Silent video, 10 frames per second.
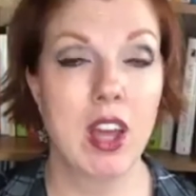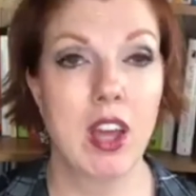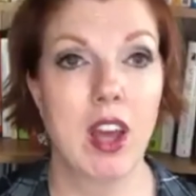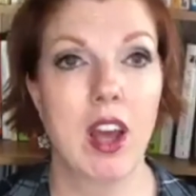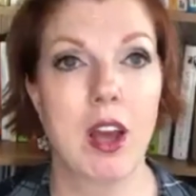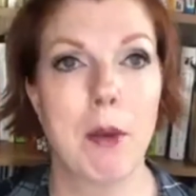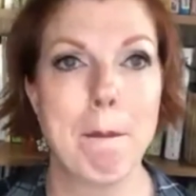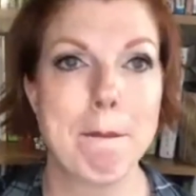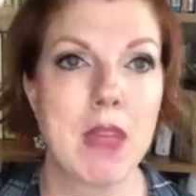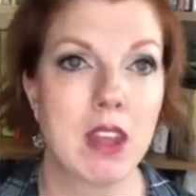
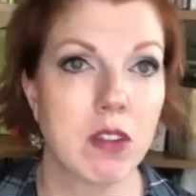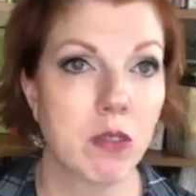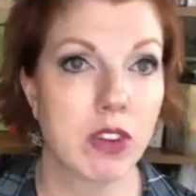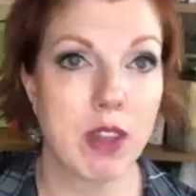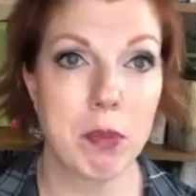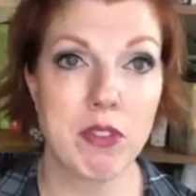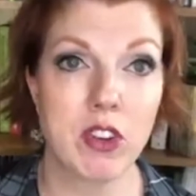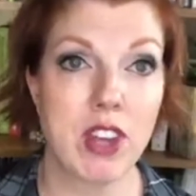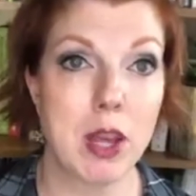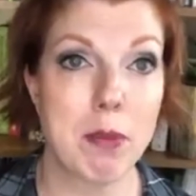for example, if
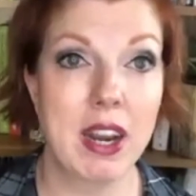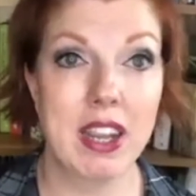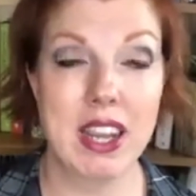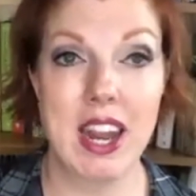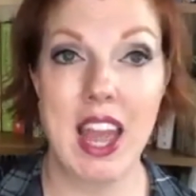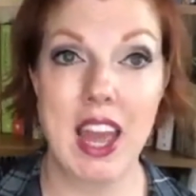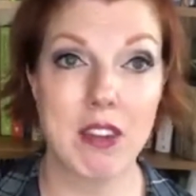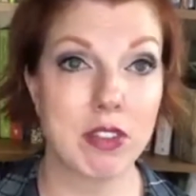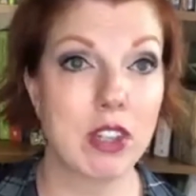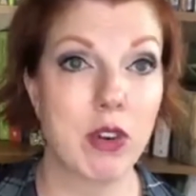you're diabetic and
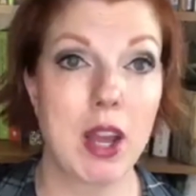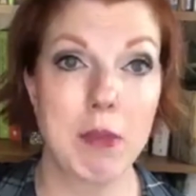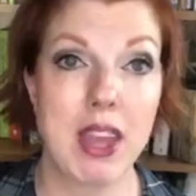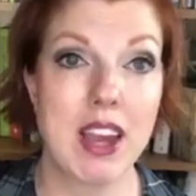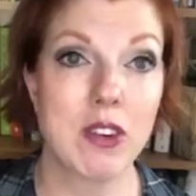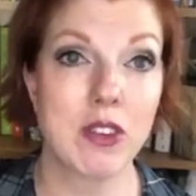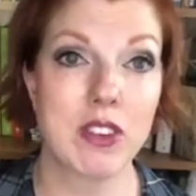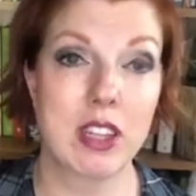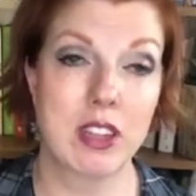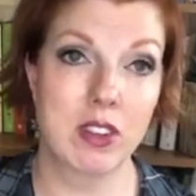every gram
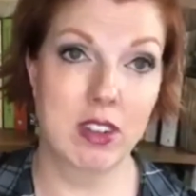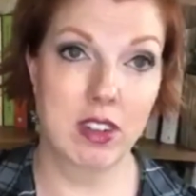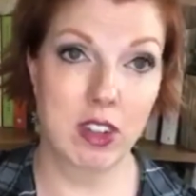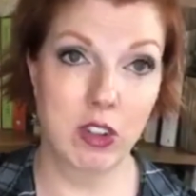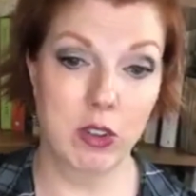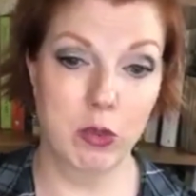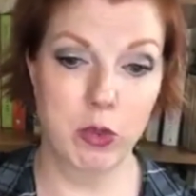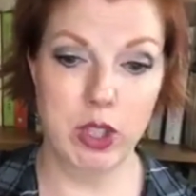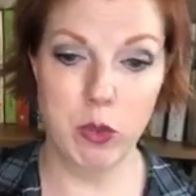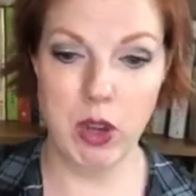counts, you're
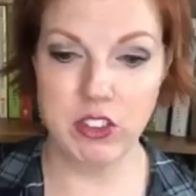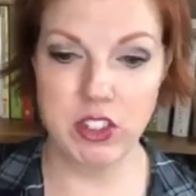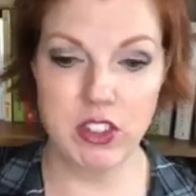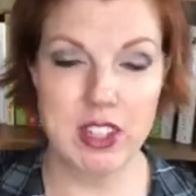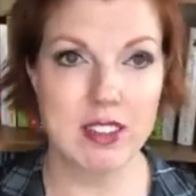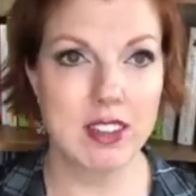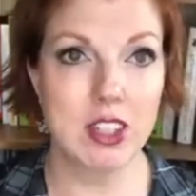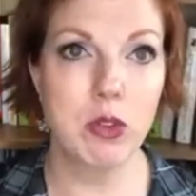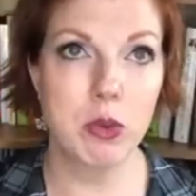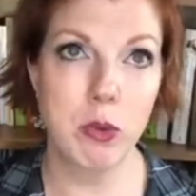really watching your
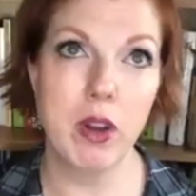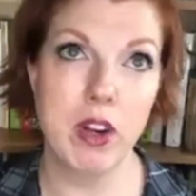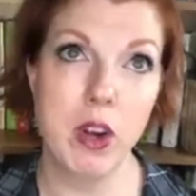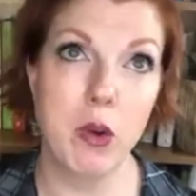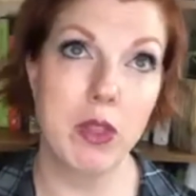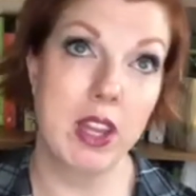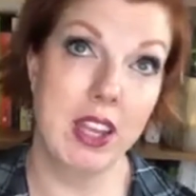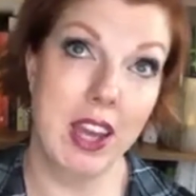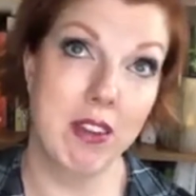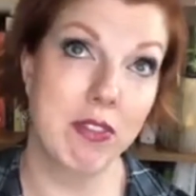insulin, you would want to know that,
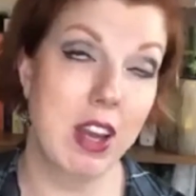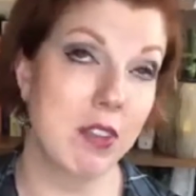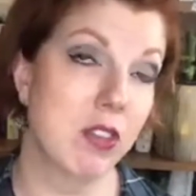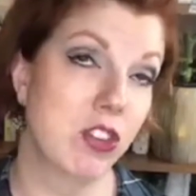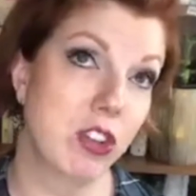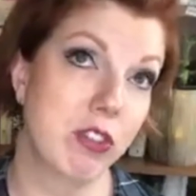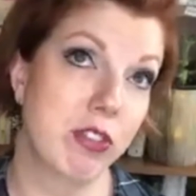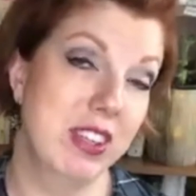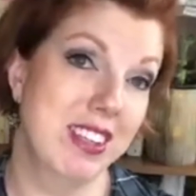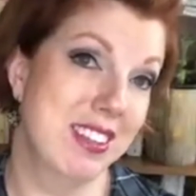yeah,
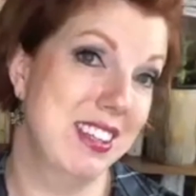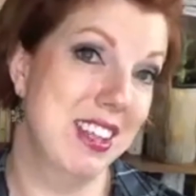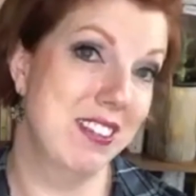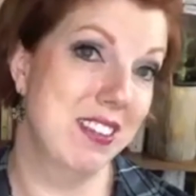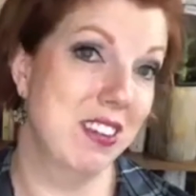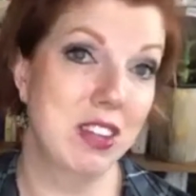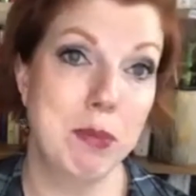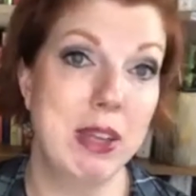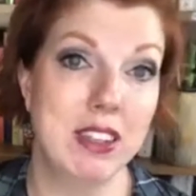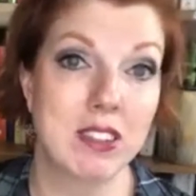sugar-free doesn't necessarily
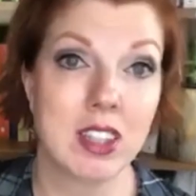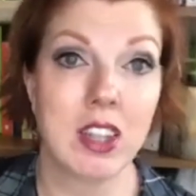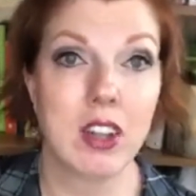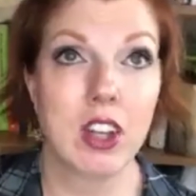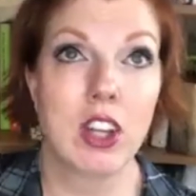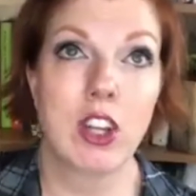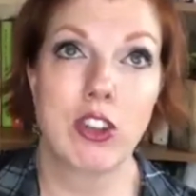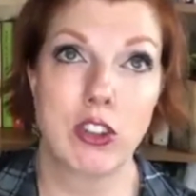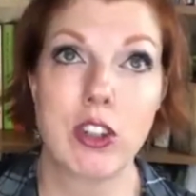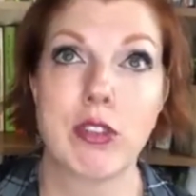mean
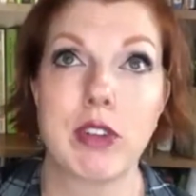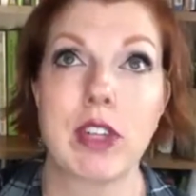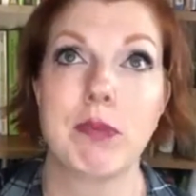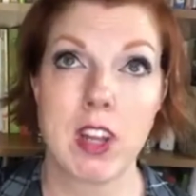sugar-free.